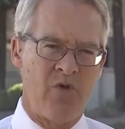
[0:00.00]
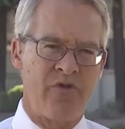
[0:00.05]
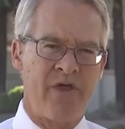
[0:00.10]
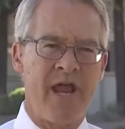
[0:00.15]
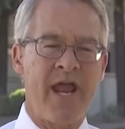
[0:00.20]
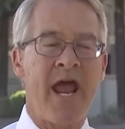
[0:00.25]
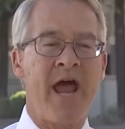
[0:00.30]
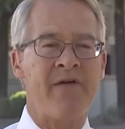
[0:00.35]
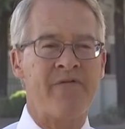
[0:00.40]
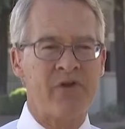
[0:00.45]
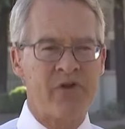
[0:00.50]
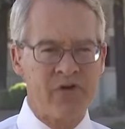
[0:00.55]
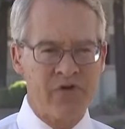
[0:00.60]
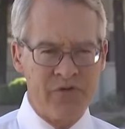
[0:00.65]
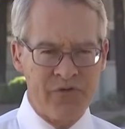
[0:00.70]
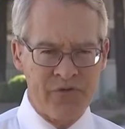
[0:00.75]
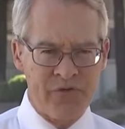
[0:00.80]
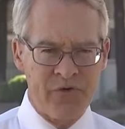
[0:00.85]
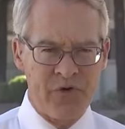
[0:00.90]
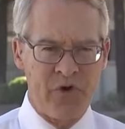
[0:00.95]
They have
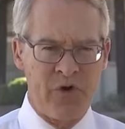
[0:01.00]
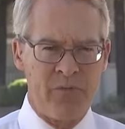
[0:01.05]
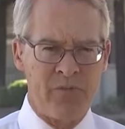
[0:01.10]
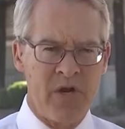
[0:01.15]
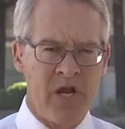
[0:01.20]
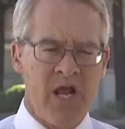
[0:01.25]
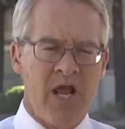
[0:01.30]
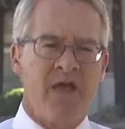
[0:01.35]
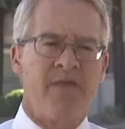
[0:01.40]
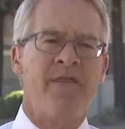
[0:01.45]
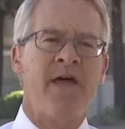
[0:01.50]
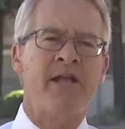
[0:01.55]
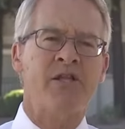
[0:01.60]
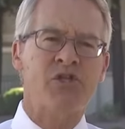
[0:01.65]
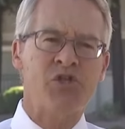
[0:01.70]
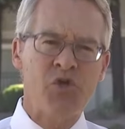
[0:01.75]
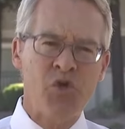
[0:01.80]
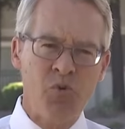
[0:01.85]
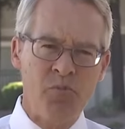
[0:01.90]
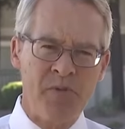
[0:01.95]
confirmed that
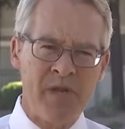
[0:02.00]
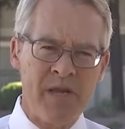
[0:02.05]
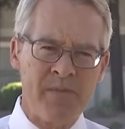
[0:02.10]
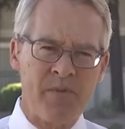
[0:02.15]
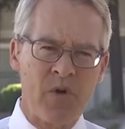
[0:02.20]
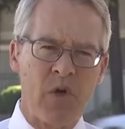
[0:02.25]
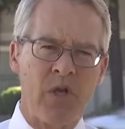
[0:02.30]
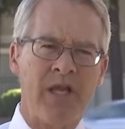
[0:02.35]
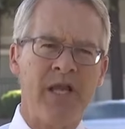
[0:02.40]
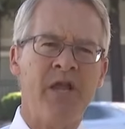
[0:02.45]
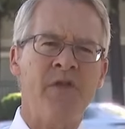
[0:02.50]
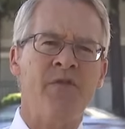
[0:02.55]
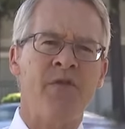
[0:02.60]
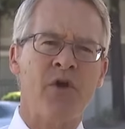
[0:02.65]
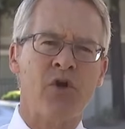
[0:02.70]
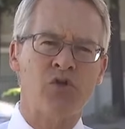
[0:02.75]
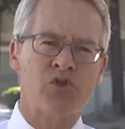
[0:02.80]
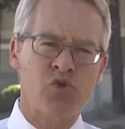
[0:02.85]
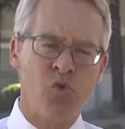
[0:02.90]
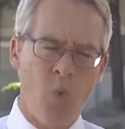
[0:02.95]
two people in
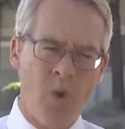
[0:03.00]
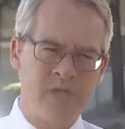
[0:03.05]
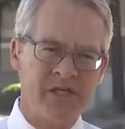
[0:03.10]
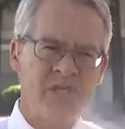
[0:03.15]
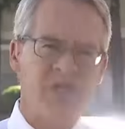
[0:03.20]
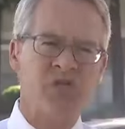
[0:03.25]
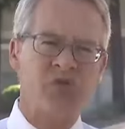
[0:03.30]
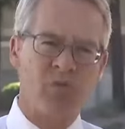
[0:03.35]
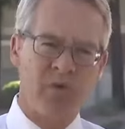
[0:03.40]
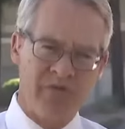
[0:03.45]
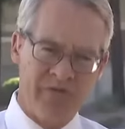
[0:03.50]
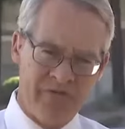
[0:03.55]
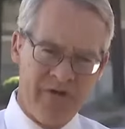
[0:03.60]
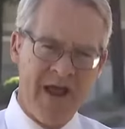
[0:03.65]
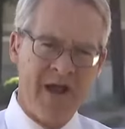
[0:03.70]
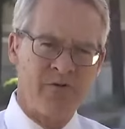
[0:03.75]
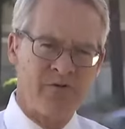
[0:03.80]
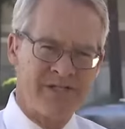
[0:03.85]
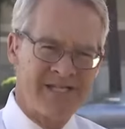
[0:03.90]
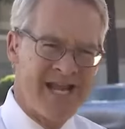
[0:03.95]
their 20s were
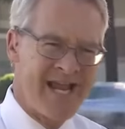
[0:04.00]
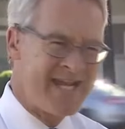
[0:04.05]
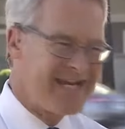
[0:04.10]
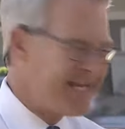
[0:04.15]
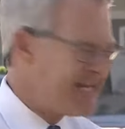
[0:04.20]
found dead